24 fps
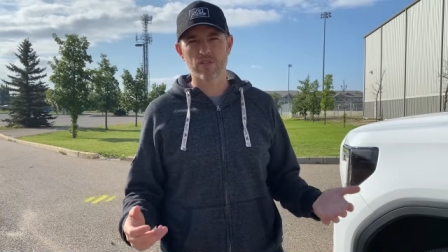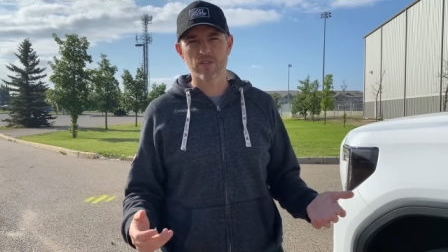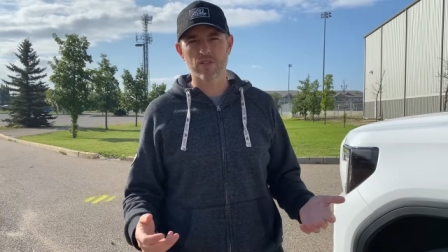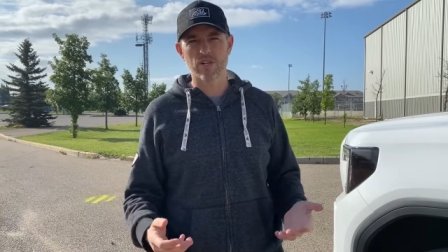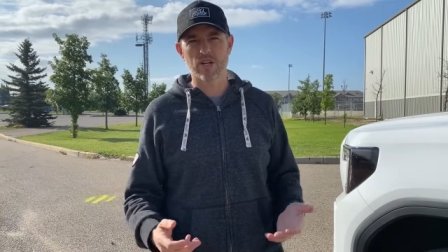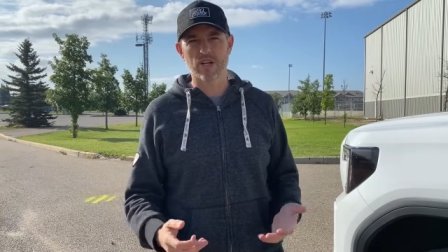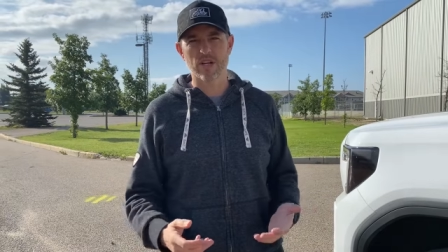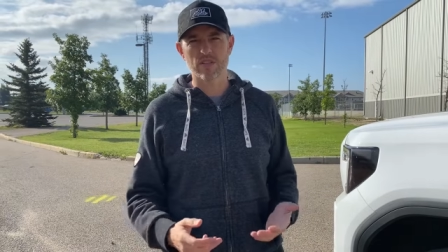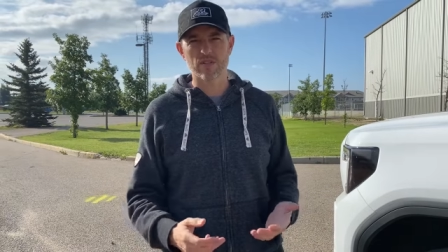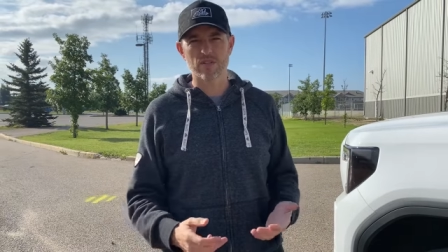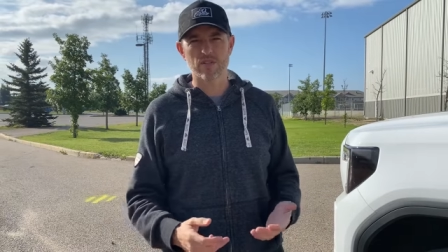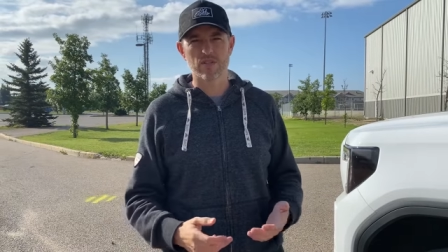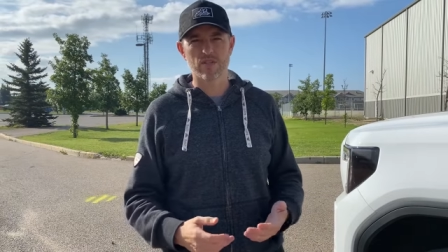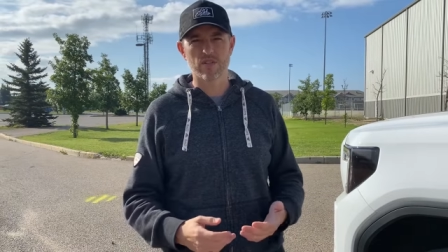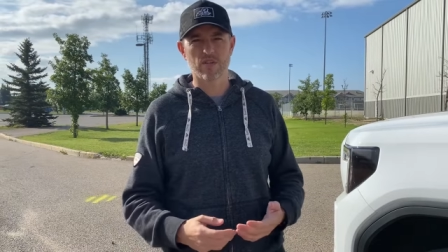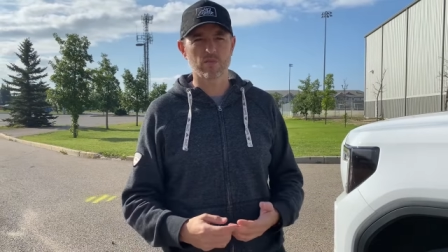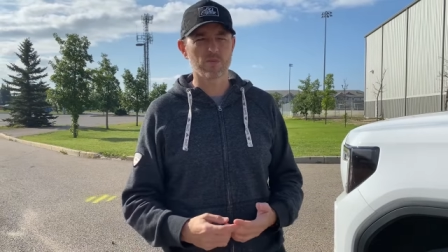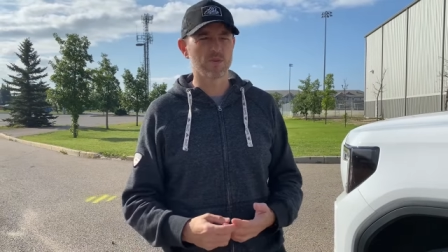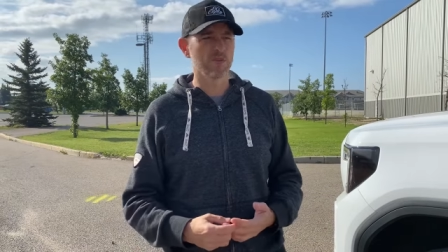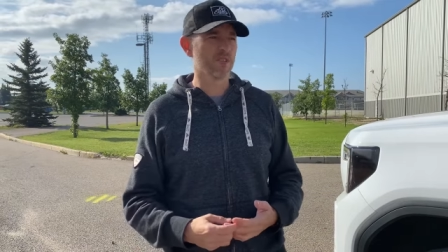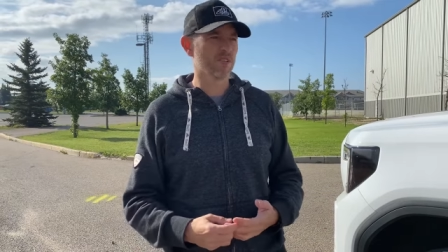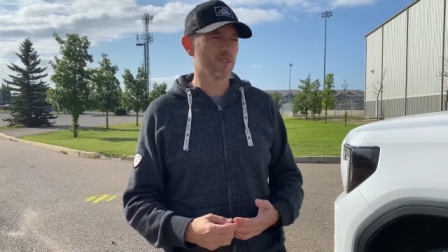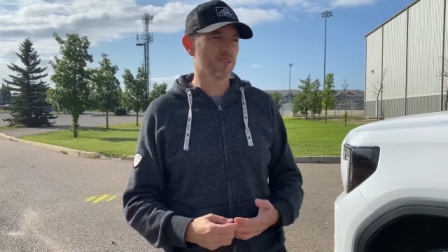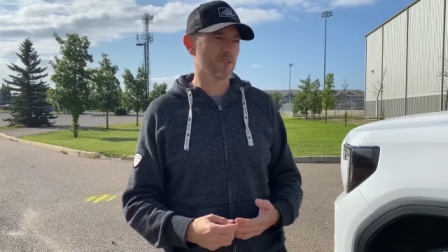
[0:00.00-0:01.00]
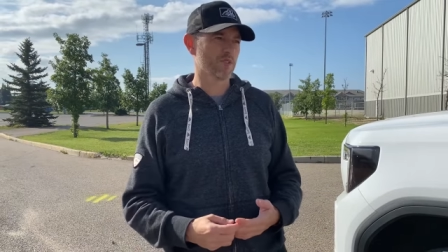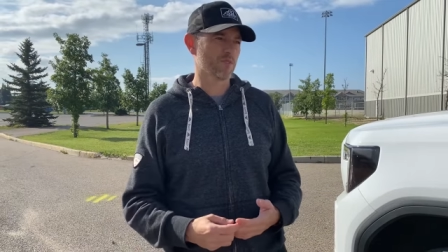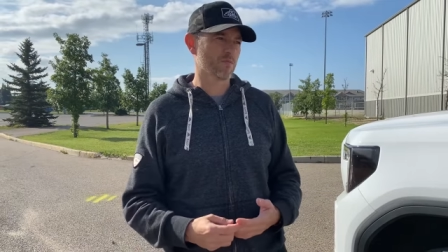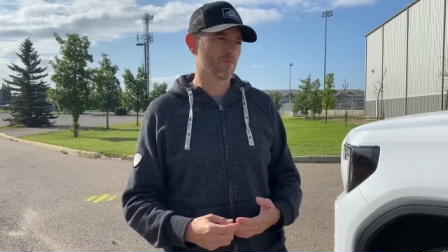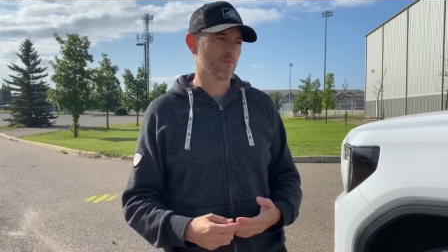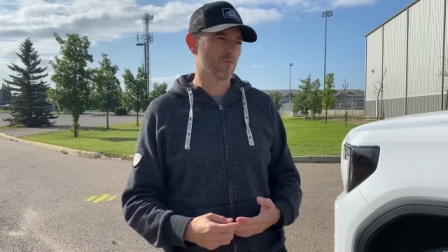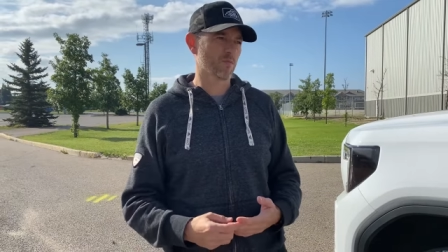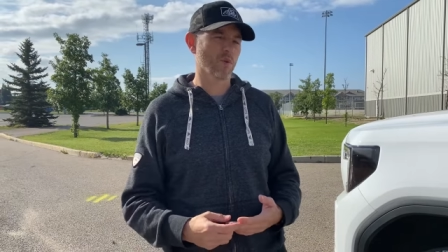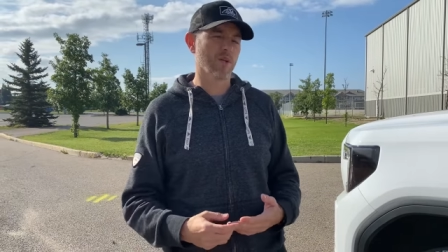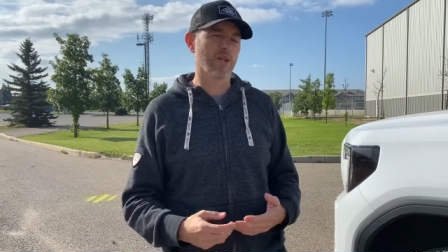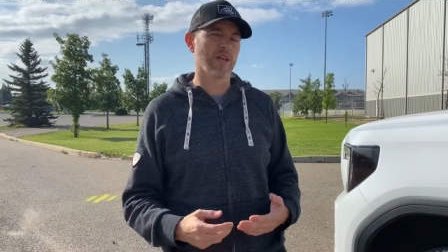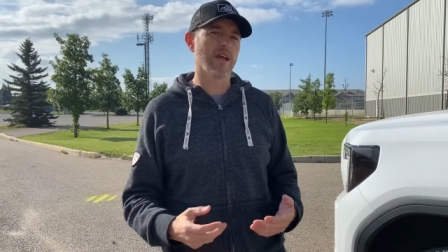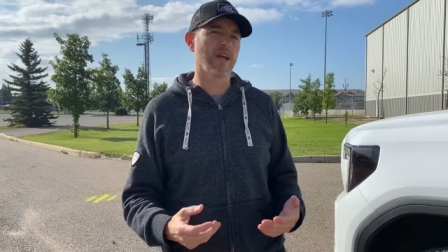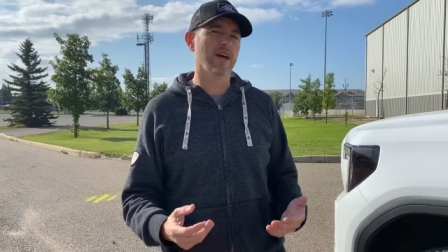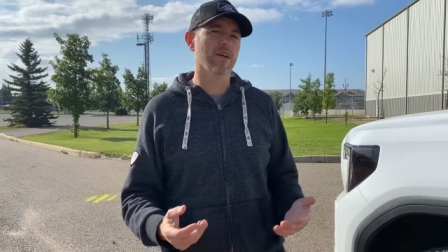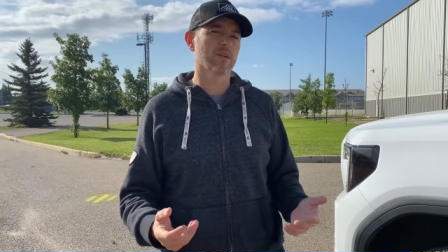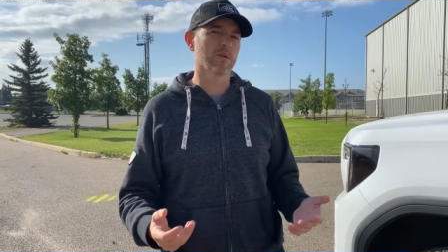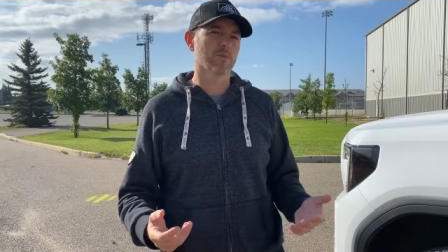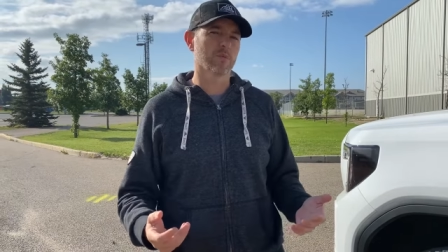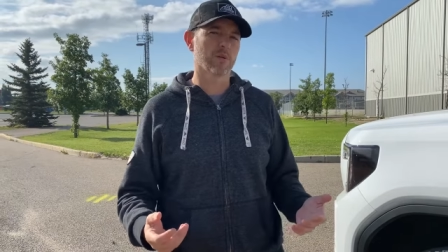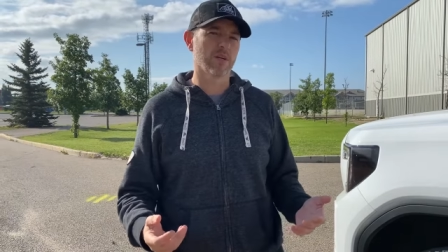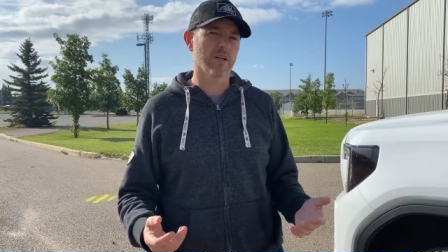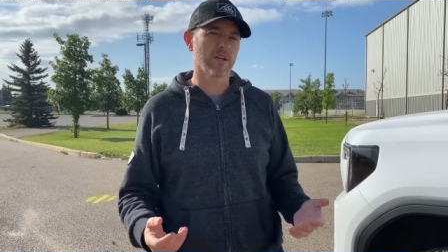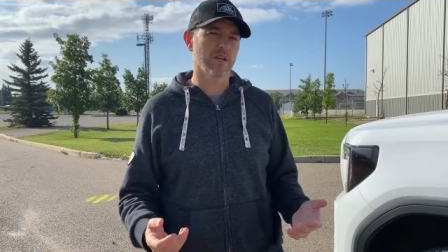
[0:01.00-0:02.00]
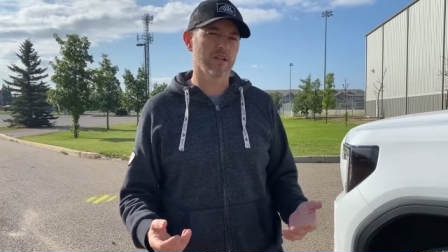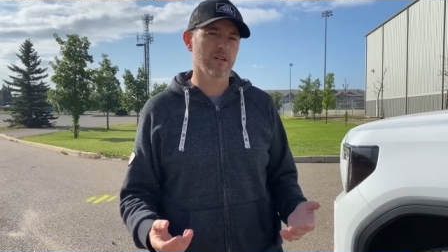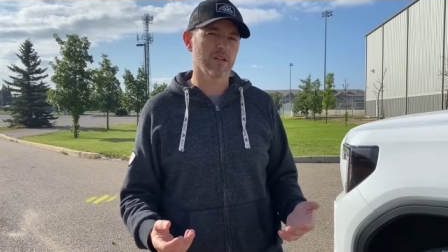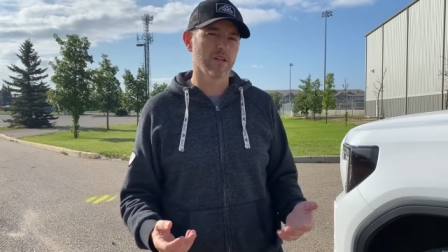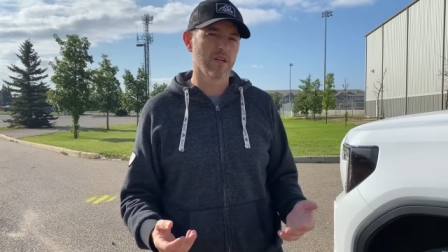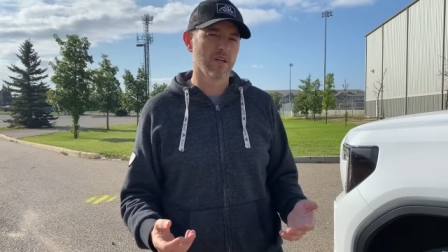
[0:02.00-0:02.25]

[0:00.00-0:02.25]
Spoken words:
sizes and really just recalibrate.